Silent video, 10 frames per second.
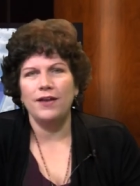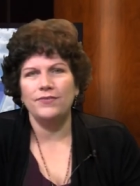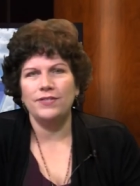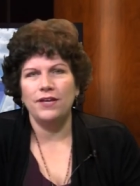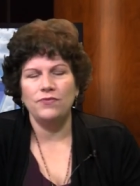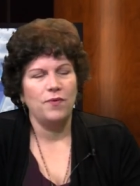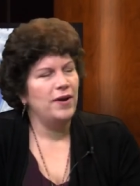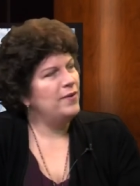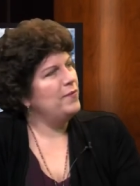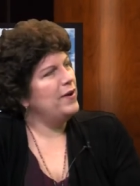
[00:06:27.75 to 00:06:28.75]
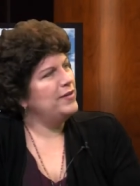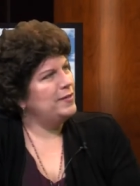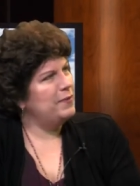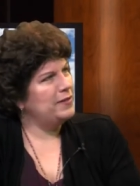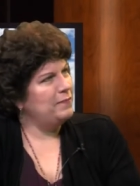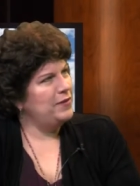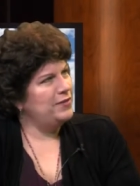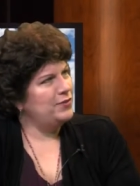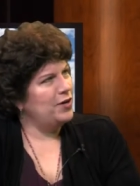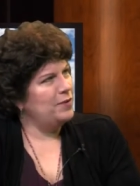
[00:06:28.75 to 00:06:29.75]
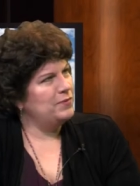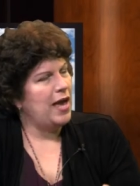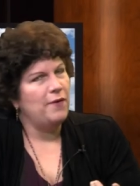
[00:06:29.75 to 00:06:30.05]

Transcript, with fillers: where, where has he picked up these terms mm-hmm.